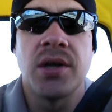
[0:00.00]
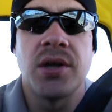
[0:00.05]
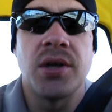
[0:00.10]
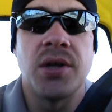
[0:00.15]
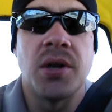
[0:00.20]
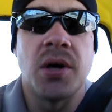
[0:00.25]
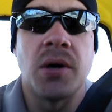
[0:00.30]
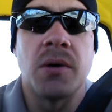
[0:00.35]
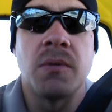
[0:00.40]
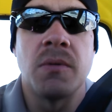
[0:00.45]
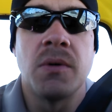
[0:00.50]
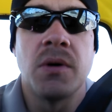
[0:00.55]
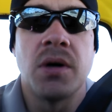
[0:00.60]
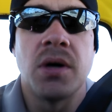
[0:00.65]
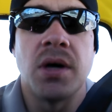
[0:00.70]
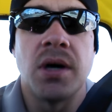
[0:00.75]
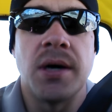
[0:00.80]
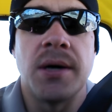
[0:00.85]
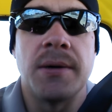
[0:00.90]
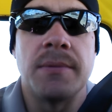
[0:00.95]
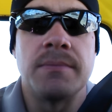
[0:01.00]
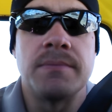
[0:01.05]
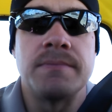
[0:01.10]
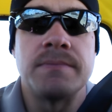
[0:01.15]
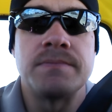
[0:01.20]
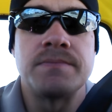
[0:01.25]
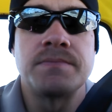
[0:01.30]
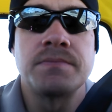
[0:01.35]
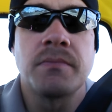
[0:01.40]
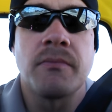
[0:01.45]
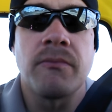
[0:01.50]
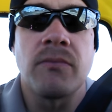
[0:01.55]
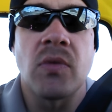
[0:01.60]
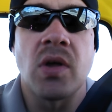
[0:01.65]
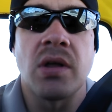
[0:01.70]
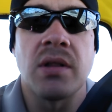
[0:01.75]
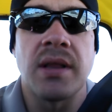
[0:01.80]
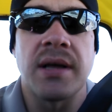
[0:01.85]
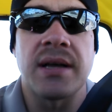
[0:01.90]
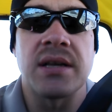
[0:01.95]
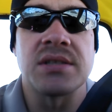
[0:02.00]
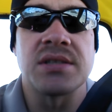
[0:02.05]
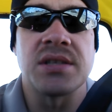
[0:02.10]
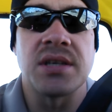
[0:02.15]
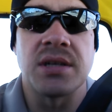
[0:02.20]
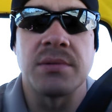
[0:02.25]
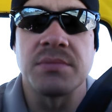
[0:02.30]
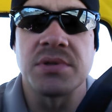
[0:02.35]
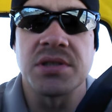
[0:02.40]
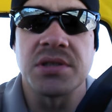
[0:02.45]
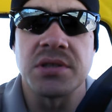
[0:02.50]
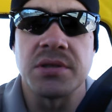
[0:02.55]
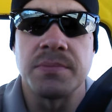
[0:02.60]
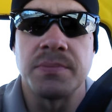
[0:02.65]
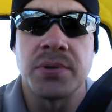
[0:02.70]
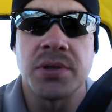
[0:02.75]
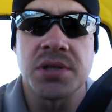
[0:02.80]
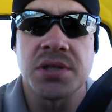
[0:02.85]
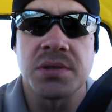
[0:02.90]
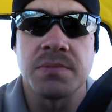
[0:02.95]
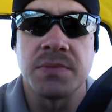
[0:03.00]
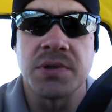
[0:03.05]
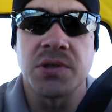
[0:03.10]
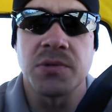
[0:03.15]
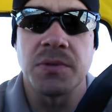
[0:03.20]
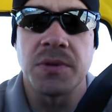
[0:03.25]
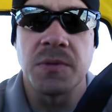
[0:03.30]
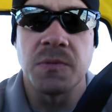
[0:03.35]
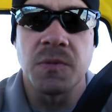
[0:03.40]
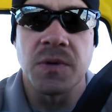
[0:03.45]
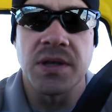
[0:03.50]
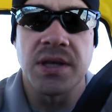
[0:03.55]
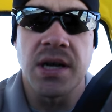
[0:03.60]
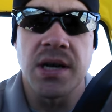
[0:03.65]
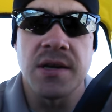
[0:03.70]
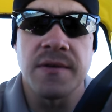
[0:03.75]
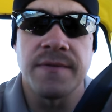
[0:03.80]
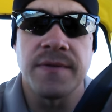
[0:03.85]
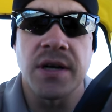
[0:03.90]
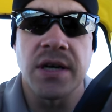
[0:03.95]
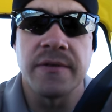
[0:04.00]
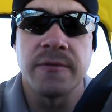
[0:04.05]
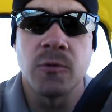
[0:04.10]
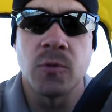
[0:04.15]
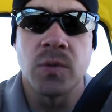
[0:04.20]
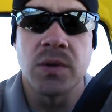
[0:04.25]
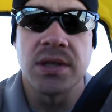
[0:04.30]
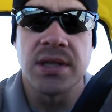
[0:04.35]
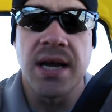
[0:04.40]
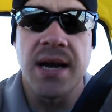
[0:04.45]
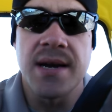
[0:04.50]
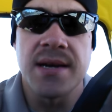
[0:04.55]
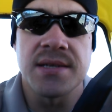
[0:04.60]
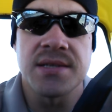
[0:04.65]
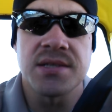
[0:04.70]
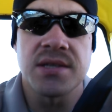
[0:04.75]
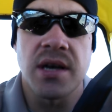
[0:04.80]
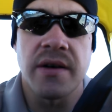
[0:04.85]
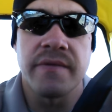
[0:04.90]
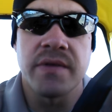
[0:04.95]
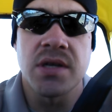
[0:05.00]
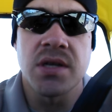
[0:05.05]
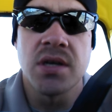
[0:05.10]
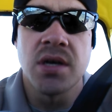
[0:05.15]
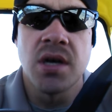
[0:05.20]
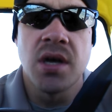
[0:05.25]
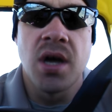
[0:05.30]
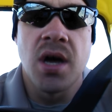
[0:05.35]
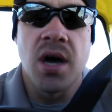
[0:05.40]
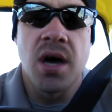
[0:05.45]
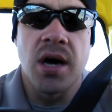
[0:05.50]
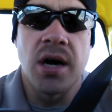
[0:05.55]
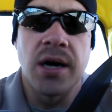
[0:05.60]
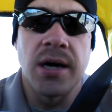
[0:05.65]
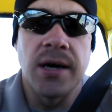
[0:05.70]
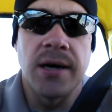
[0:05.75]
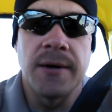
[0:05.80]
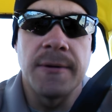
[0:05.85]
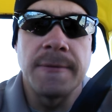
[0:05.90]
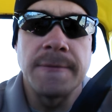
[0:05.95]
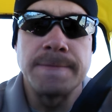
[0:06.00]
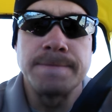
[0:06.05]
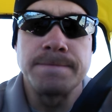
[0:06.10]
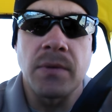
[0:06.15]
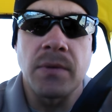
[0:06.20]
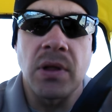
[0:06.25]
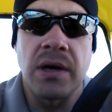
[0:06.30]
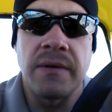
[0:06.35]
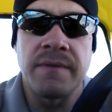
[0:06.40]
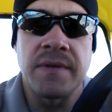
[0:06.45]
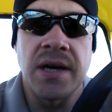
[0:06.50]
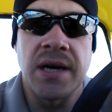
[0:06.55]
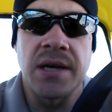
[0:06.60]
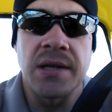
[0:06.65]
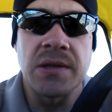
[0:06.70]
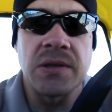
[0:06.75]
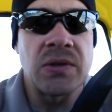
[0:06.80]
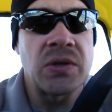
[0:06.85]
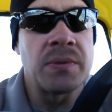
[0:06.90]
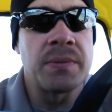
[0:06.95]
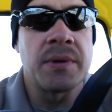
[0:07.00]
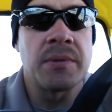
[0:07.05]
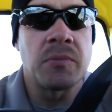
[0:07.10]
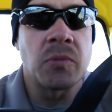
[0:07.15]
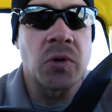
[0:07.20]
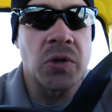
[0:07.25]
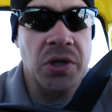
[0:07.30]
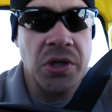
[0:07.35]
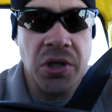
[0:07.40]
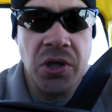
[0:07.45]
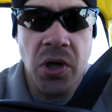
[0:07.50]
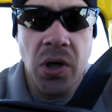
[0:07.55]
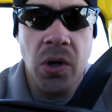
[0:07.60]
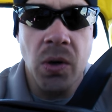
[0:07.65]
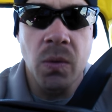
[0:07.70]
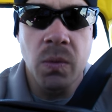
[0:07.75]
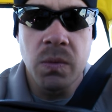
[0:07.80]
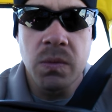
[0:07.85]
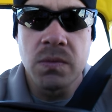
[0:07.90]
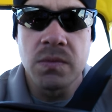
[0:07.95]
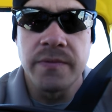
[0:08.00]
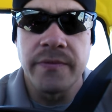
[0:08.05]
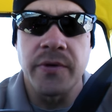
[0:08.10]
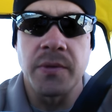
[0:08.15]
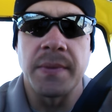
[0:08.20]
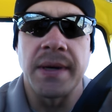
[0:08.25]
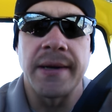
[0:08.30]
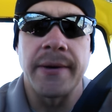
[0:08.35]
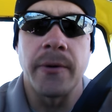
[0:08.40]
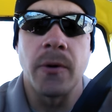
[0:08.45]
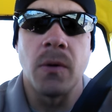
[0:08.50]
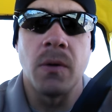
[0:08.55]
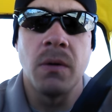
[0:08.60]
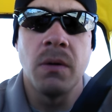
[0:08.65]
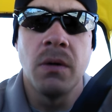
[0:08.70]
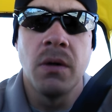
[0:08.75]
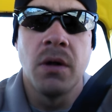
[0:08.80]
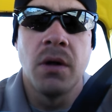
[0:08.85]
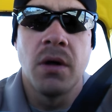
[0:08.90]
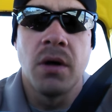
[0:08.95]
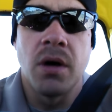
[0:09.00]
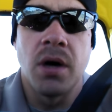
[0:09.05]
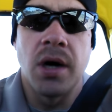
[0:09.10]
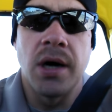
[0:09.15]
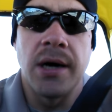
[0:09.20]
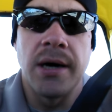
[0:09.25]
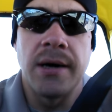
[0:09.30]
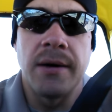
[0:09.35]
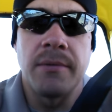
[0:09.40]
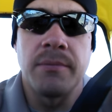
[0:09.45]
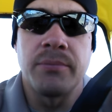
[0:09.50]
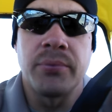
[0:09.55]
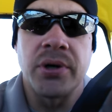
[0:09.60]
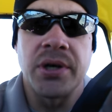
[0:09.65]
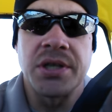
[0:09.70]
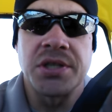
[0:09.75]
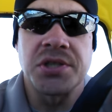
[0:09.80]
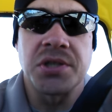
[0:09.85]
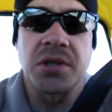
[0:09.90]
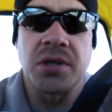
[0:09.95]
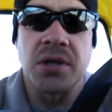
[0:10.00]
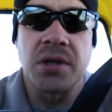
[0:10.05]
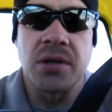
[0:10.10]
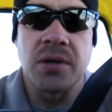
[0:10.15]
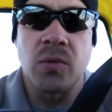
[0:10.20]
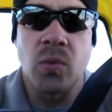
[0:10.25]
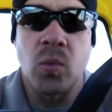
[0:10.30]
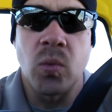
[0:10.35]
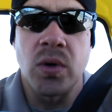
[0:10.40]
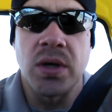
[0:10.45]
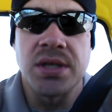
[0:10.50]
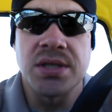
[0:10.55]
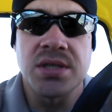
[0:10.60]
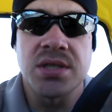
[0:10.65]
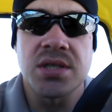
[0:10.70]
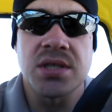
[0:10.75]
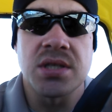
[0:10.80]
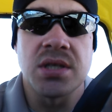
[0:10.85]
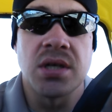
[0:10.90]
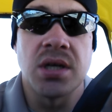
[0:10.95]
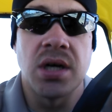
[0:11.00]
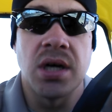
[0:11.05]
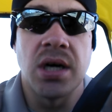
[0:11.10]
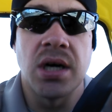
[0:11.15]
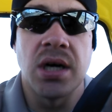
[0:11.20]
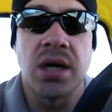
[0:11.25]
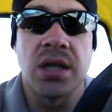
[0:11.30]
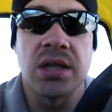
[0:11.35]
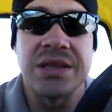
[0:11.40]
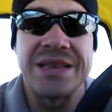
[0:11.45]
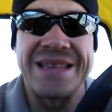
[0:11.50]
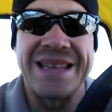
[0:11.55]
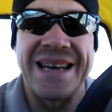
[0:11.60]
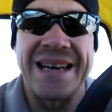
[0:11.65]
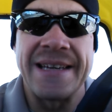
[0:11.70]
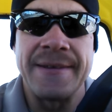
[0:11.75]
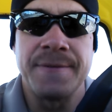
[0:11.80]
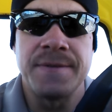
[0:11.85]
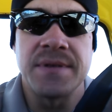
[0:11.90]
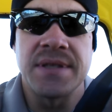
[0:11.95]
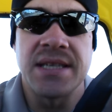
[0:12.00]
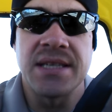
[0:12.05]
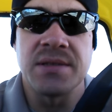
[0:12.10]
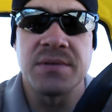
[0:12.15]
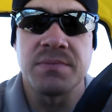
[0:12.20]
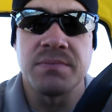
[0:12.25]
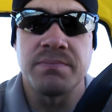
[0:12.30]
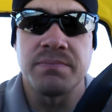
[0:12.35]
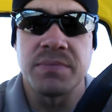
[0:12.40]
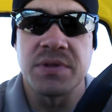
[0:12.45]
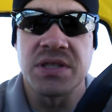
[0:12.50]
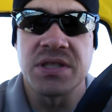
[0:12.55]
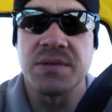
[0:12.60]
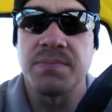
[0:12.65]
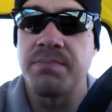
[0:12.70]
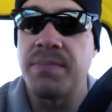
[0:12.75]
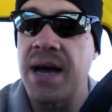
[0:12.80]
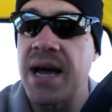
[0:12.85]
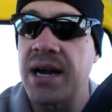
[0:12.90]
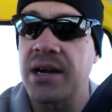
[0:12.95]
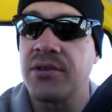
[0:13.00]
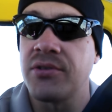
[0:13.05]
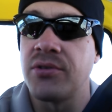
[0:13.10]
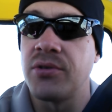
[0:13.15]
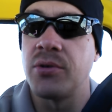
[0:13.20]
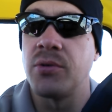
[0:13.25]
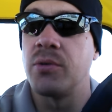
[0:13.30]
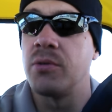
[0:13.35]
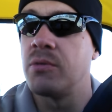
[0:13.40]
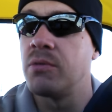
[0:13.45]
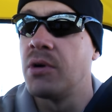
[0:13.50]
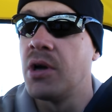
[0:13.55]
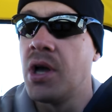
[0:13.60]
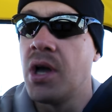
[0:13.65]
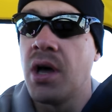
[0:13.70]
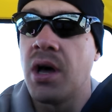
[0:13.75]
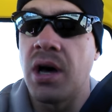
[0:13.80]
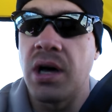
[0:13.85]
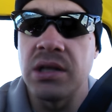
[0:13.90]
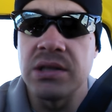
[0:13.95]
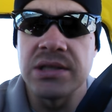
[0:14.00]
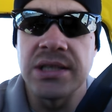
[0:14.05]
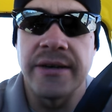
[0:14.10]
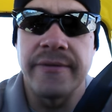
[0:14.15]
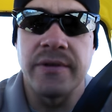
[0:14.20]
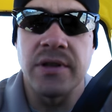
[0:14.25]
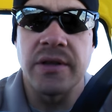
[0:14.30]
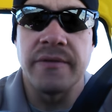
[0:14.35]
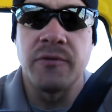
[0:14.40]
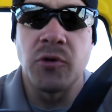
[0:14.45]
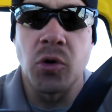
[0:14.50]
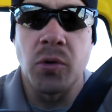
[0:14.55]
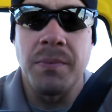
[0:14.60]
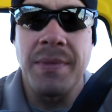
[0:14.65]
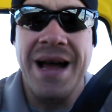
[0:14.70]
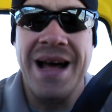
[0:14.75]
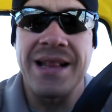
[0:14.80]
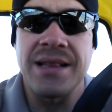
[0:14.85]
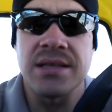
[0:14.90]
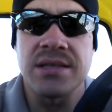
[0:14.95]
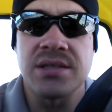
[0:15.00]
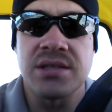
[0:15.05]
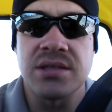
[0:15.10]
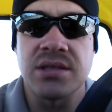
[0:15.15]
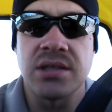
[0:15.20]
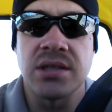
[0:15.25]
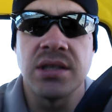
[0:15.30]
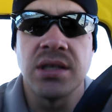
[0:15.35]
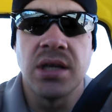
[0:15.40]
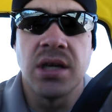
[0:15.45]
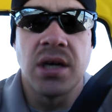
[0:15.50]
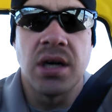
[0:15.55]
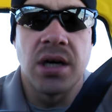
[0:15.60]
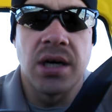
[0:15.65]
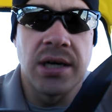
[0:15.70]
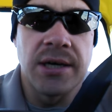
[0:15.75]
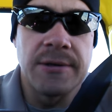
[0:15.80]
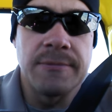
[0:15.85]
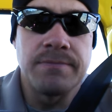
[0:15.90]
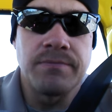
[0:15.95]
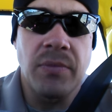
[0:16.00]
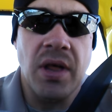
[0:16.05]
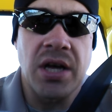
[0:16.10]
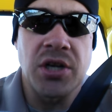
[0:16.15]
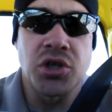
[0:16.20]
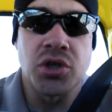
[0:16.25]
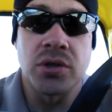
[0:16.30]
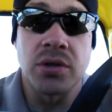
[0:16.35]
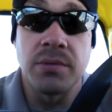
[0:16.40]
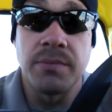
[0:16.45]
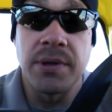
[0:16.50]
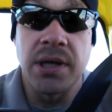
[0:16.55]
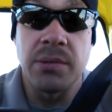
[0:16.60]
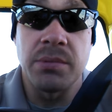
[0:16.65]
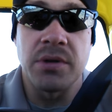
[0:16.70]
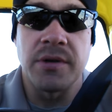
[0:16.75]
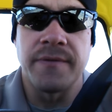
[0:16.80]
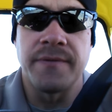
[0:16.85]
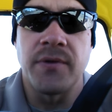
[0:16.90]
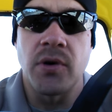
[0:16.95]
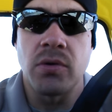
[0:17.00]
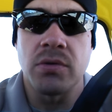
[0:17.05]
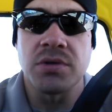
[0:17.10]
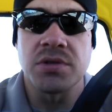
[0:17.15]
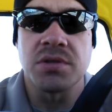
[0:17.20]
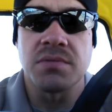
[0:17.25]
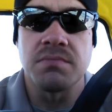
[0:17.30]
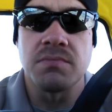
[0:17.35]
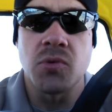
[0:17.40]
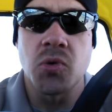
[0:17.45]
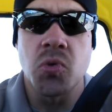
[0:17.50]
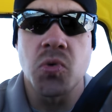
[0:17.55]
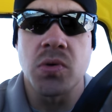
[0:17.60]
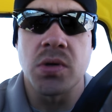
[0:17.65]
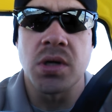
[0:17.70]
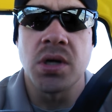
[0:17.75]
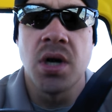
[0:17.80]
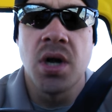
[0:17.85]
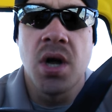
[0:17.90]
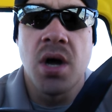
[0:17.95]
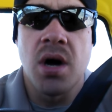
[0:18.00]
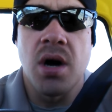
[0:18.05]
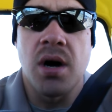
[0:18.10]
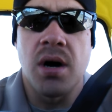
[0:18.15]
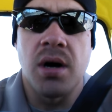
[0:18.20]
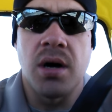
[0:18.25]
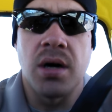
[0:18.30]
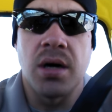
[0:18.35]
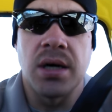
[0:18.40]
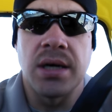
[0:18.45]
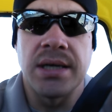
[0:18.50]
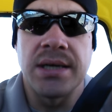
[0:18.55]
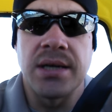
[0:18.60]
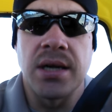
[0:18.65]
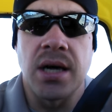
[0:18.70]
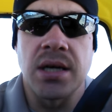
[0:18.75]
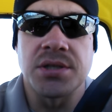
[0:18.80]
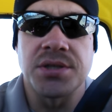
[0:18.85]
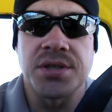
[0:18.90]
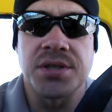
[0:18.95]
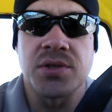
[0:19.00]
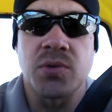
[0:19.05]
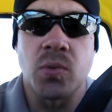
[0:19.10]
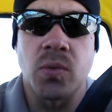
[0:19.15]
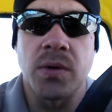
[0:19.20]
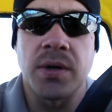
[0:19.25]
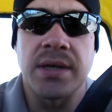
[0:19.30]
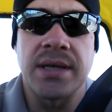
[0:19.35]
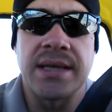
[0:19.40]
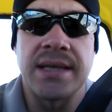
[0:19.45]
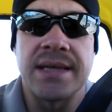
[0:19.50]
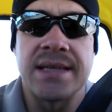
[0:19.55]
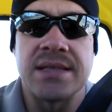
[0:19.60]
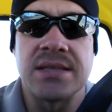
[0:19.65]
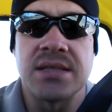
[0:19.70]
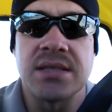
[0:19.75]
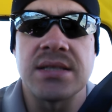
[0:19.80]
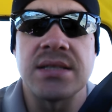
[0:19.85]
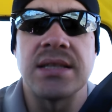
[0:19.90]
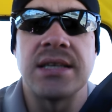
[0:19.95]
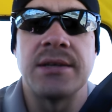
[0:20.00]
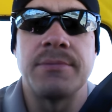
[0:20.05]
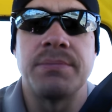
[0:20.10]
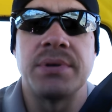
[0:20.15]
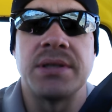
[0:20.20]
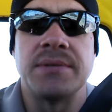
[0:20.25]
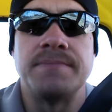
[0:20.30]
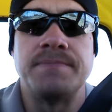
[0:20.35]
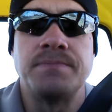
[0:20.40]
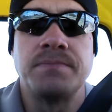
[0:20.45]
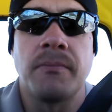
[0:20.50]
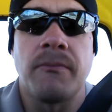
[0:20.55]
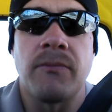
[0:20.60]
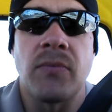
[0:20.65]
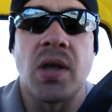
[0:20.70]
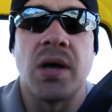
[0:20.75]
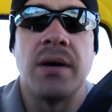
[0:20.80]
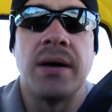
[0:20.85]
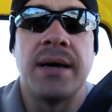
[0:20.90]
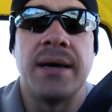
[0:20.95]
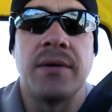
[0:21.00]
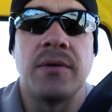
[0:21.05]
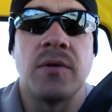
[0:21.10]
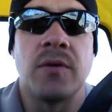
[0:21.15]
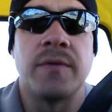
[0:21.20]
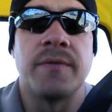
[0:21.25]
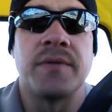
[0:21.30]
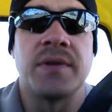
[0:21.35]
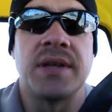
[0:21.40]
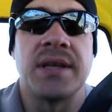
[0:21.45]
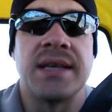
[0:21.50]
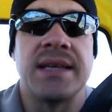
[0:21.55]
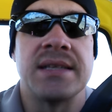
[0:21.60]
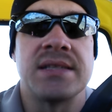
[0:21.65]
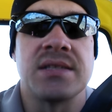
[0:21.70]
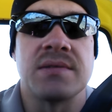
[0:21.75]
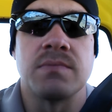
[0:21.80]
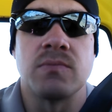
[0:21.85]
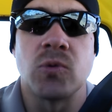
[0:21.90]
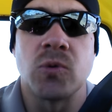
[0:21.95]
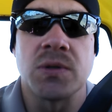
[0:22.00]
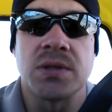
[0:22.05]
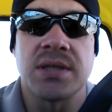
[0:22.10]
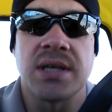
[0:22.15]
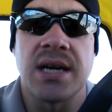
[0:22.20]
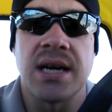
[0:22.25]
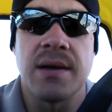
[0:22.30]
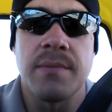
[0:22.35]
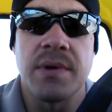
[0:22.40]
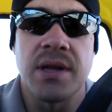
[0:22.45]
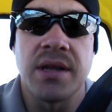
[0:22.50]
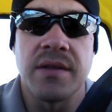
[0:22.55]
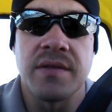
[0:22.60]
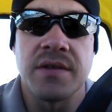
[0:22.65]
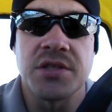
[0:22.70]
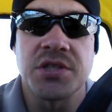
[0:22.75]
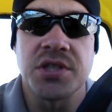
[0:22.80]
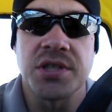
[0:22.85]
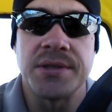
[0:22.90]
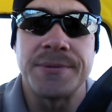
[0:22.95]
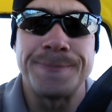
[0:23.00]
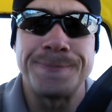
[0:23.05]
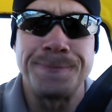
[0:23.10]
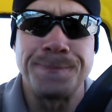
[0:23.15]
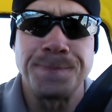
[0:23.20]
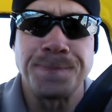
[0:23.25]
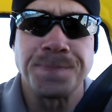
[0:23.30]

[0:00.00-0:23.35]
You know, um, like I said, I'm still pushing between 195 and 197. Uh, I've got a little bit more to go for my goal. Uh, I'm pretty sure once uh, life gets back to a level of normalcy, um, I should be able to focus more on not just working and sleeping and hopefully get some more time in in the gym.